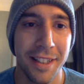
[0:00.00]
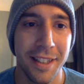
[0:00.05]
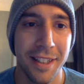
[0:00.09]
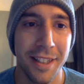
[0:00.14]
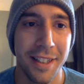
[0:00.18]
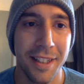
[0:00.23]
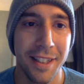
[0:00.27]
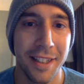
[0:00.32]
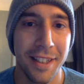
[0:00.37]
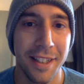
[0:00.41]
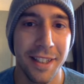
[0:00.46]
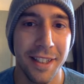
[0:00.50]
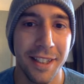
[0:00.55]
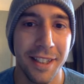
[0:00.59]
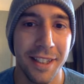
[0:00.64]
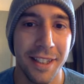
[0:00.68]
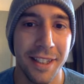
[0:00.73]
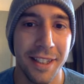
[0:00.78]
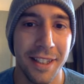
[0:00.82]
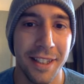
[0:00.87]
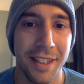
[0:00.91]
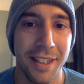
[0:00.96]

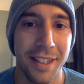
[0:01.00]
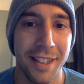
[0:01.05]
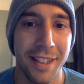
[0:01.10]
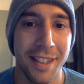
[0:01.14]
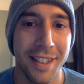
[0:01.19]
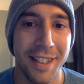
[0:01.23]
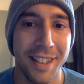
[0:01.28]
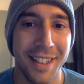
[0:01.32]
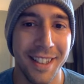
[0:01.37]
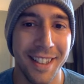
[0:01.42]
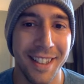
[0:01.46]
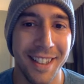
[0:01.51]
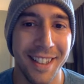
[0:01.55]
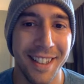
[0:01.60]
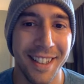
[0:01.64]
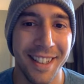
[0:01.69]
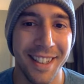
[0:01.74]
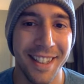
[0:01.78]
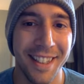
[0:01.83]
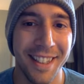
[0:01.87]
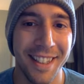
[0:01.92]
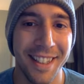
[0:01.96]

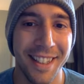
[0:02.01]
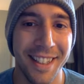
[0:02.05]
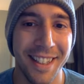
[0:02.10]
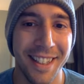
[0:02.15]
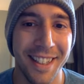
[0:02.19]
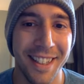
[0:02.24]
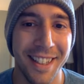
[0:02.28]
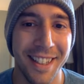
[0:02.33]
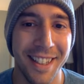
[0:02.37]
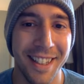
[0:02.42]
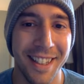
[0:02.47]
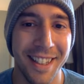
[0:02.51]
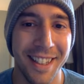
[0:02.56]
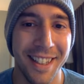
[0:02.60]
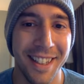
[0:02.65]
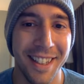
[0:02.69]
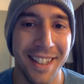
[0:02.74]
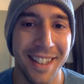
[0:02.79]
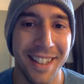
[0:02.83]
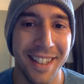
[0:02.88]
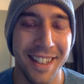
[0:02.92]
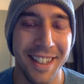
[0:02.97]

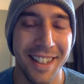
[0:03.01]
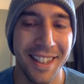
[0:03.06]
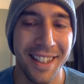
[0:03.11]
(silent)